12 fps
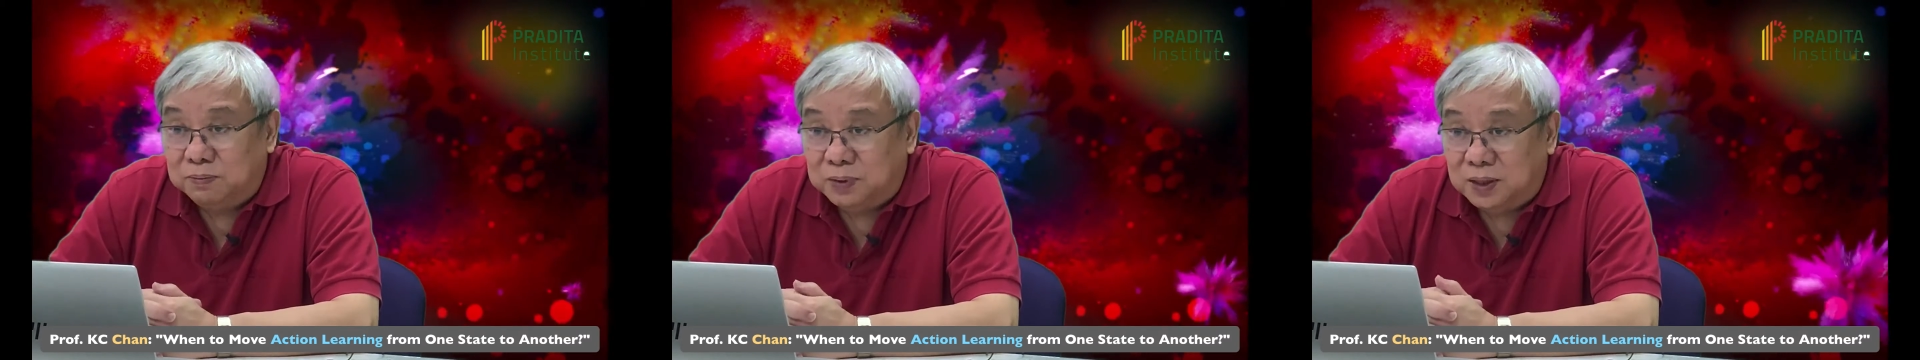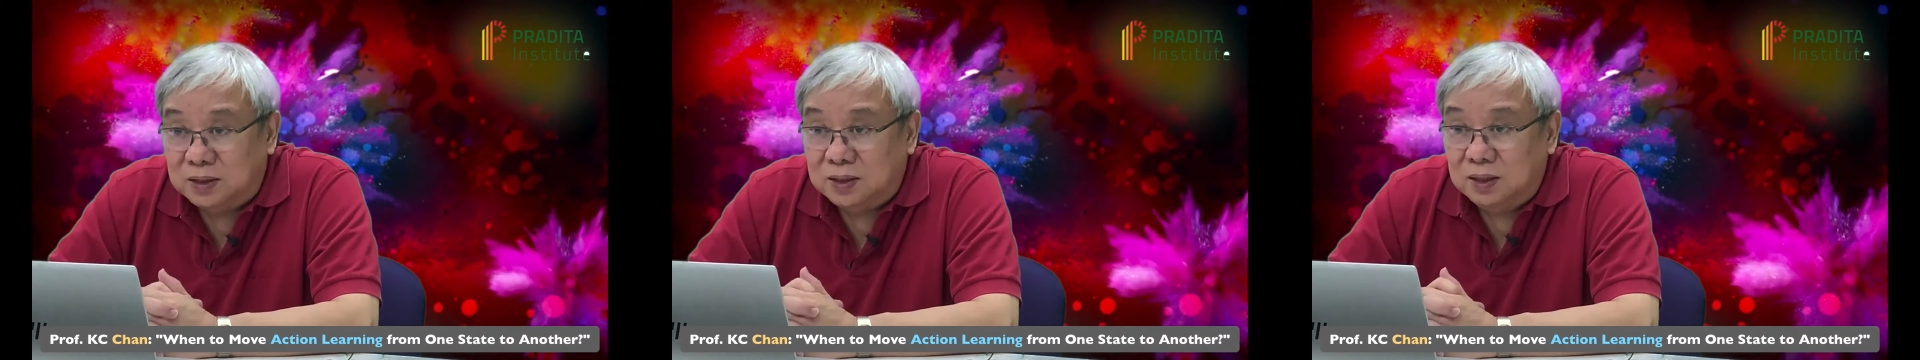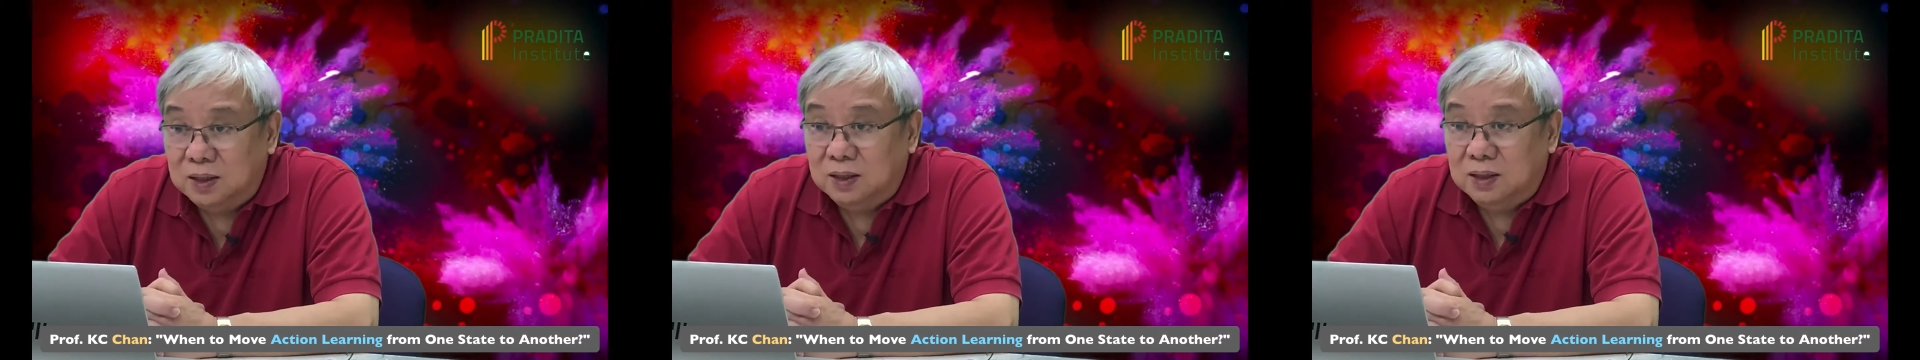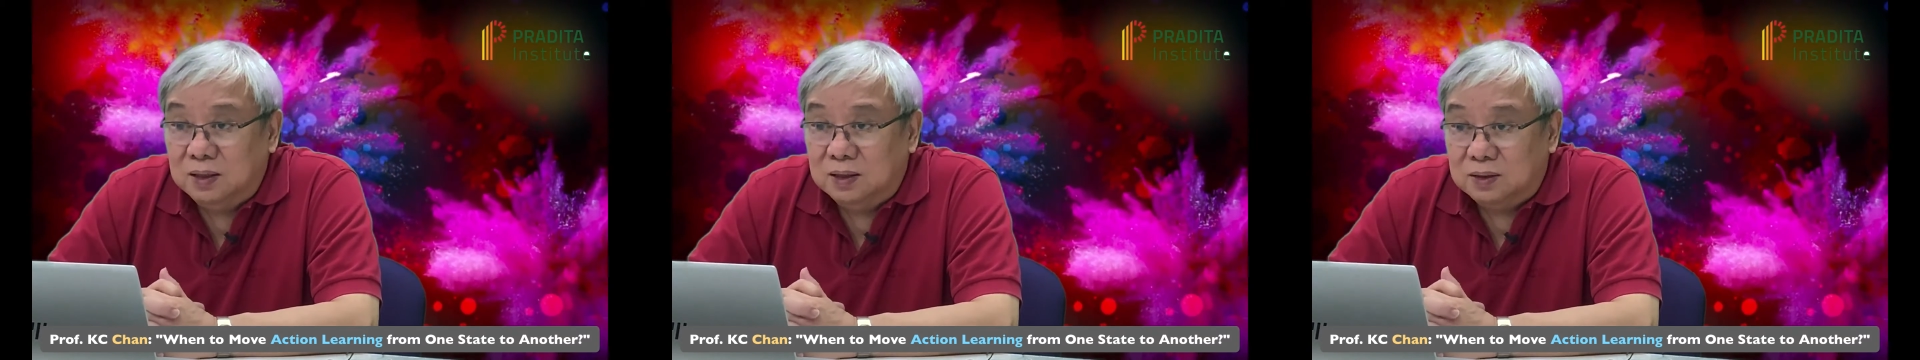place.
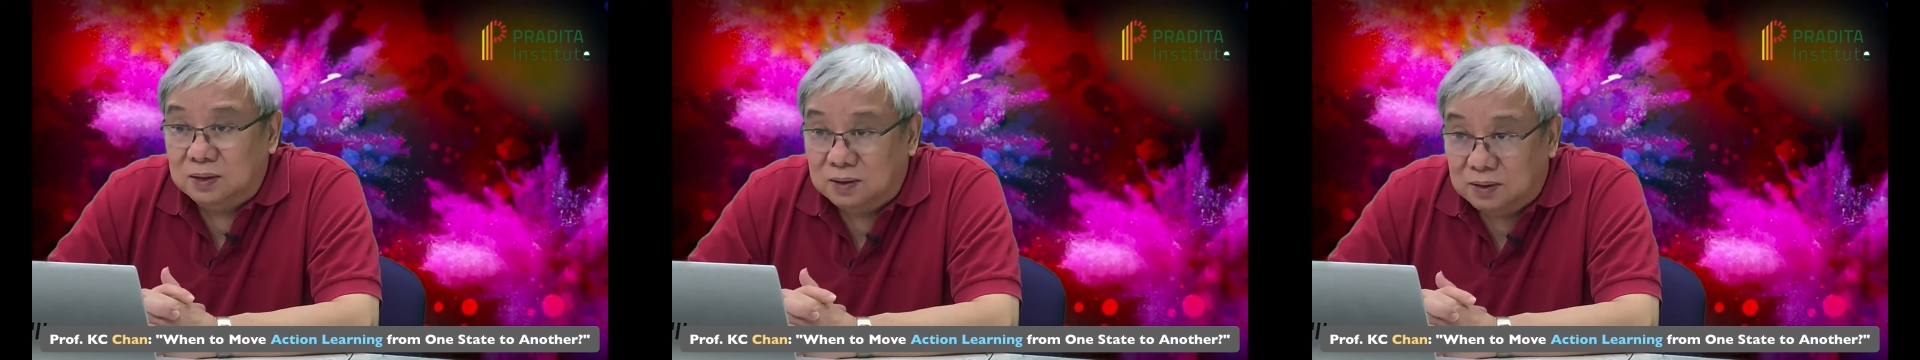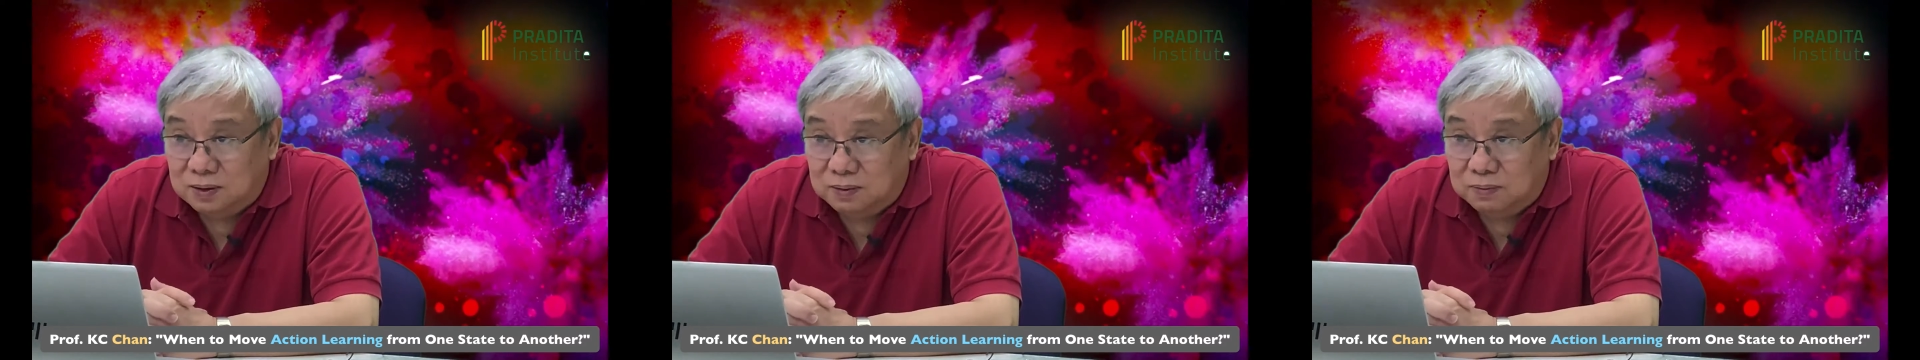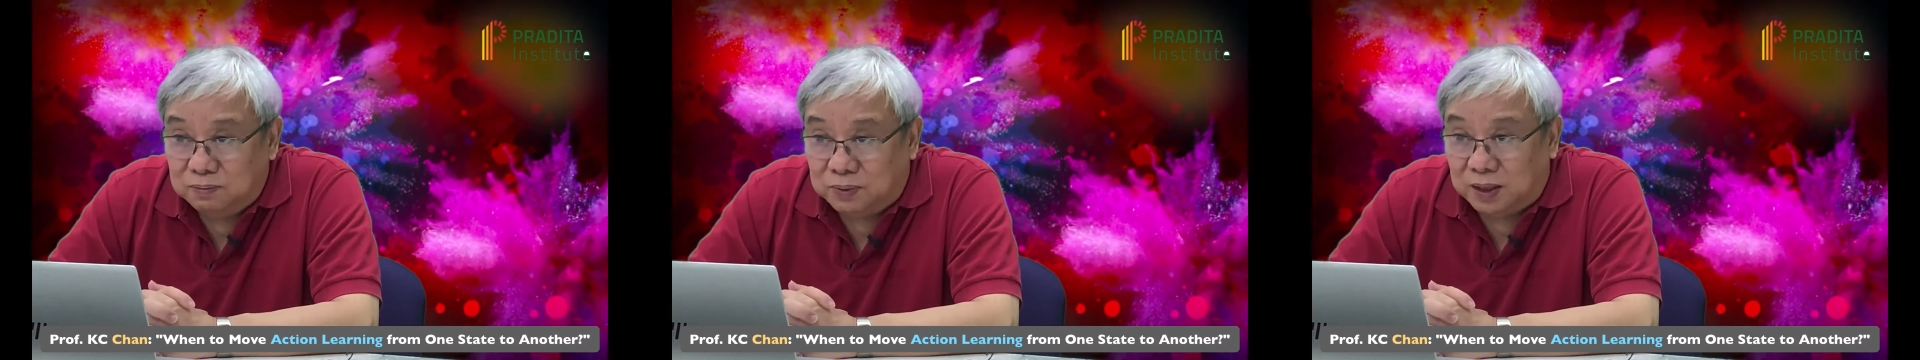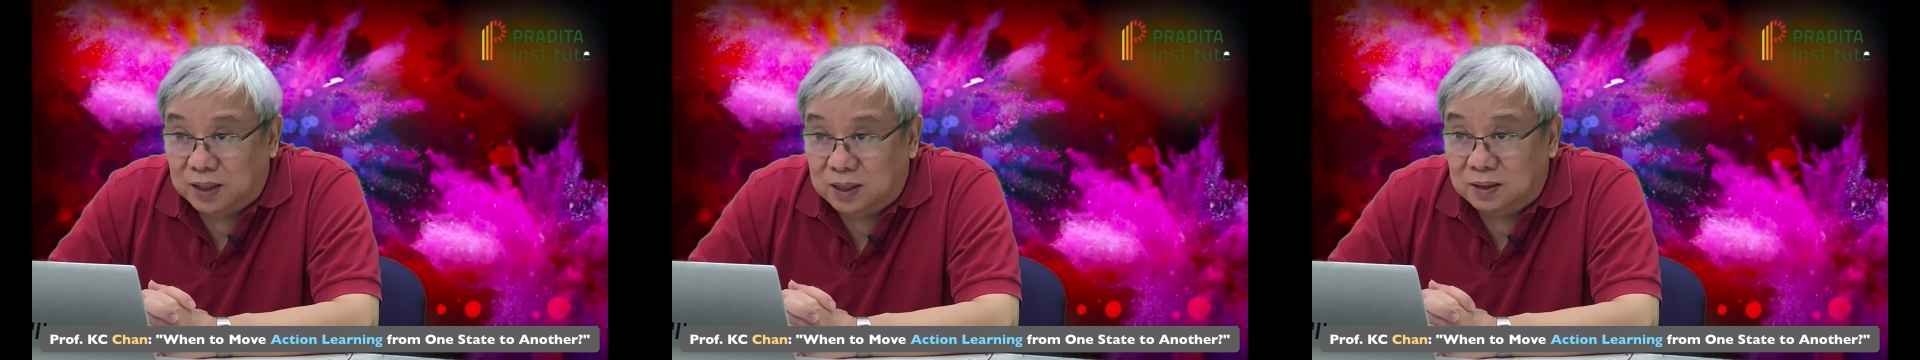
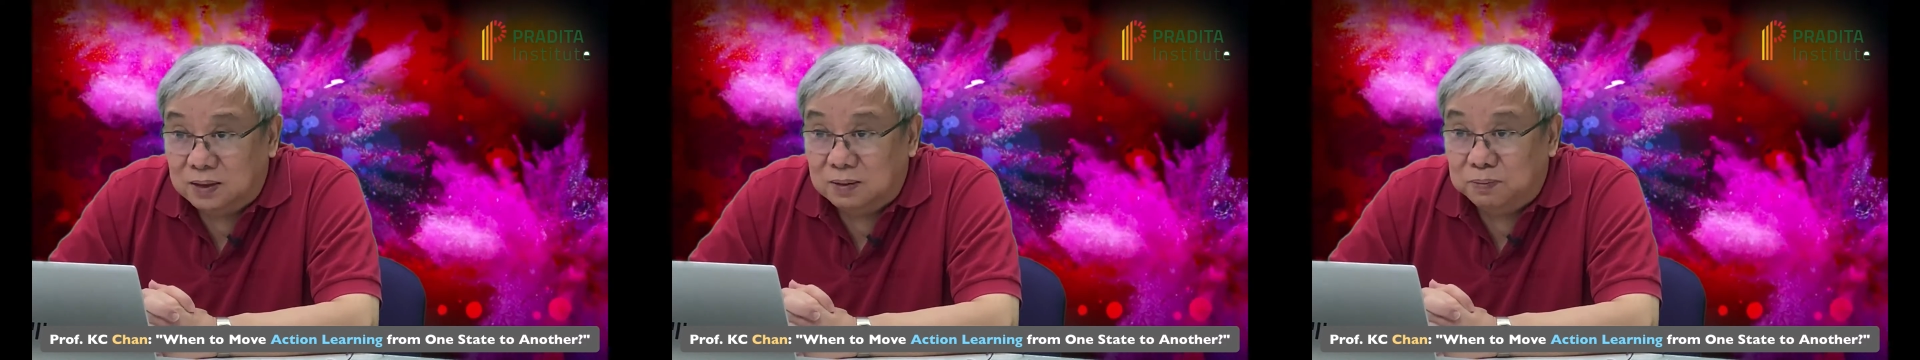But in